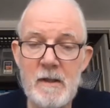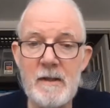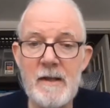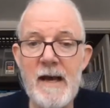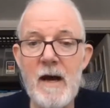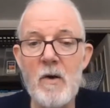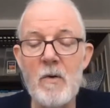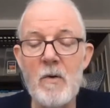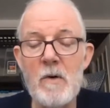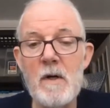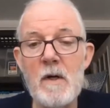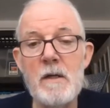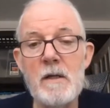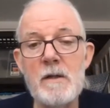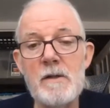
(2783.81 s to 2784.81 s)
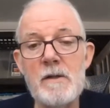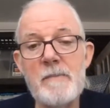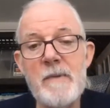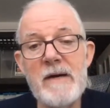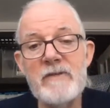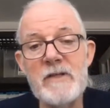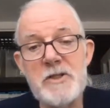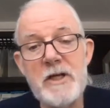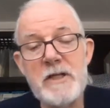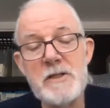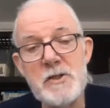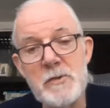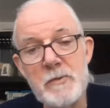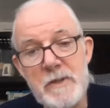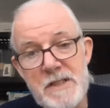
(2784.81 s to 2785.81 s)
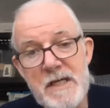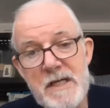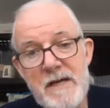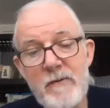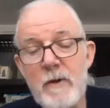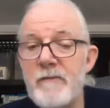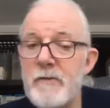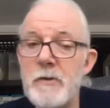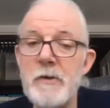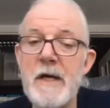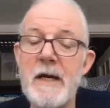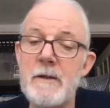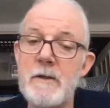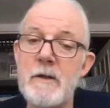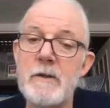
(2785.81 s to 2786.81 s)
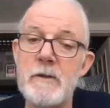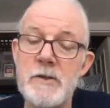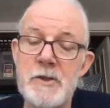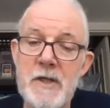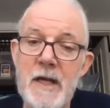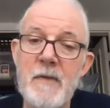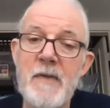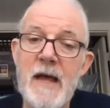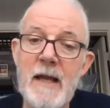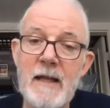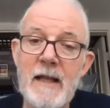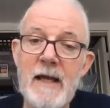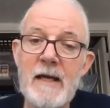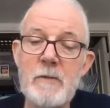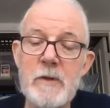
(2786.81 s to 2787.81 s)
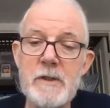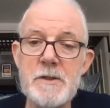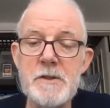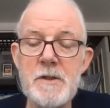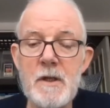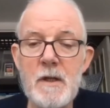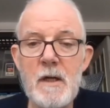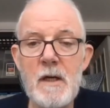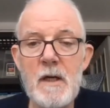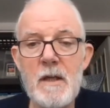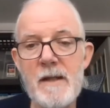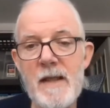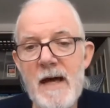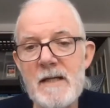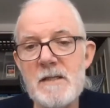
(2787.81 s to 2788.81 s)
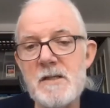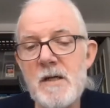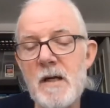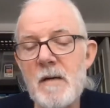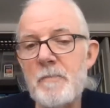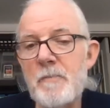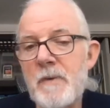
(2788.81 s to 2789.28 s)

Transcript: Now, you may have to change the receiver if you can't understand that language that's a,